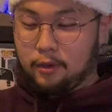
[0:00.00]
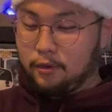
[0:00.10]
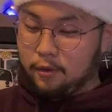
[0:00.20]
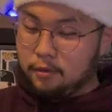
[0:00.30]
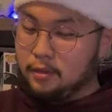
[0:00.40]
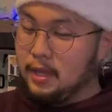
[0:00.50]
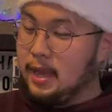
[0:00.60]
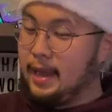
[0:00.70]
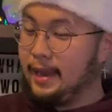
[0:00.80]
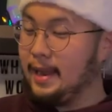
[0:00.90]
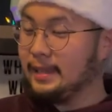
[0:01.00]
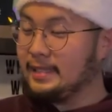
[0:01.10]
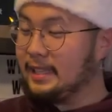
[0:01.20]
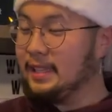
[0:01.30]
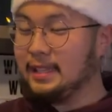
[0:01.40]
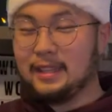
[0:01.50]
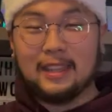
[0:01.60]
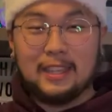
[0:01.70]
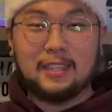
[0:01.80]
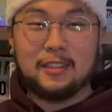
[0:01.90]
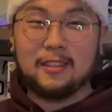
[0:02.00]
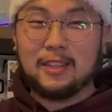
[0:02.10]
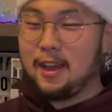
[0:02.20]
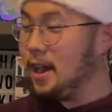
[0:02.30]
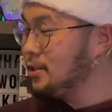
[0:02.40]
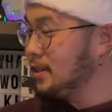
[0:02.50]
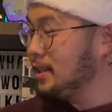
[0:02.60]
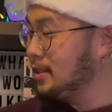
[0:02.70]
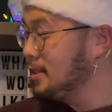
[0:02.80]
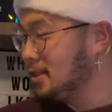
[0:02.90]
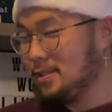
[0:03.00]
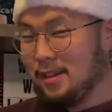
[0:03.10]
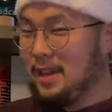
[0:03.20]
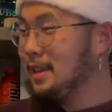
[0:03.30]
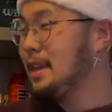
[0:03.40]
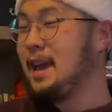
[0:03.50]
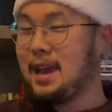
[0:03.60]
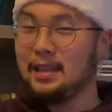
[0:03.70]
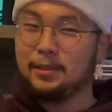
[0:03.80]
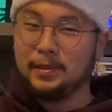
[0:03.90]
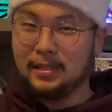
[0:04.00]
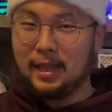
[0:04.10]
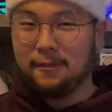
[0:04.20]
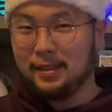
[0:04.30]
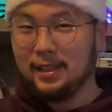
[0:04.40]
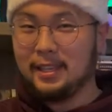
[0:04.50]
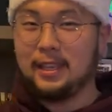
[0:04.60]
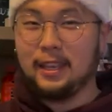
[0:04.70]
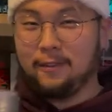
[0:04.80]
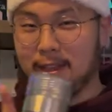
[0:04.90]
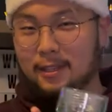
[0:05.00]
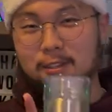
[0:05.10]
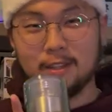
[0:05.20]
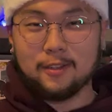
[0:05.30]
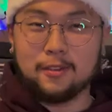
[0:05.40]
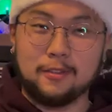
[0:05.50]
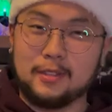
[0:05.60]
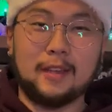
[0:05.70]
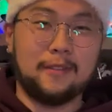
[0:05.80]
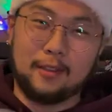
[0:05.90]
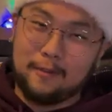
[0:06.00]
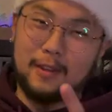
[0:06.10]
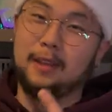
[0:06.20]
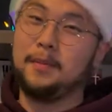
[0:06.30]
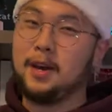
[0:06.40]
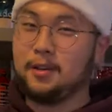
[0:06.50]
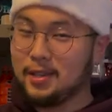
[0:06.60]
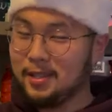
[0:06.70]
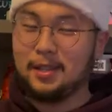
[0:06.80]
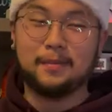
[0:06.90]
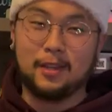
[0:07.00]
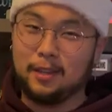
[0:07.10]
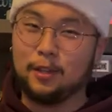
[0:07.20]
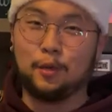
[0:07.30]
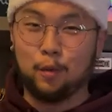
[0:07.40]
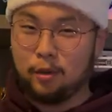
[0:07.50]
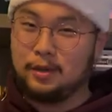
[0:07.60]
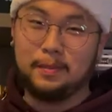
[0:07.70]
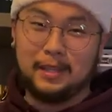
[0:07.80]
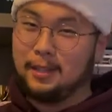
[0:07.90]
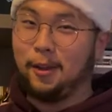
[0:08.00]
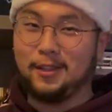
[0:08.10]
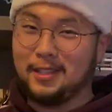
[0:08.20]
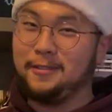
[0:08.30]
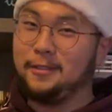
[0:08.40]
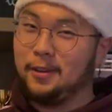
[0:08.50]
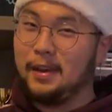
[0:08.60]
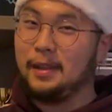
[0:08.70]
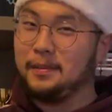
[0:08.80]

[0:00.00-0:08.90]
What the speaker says: cruise, and I needed this to stay hydrated, so, yeah, this was definitely key. If you guys go on the cruise, definitely don't forget the bottle, because I'm telling you, you will be thirsty, if you know what I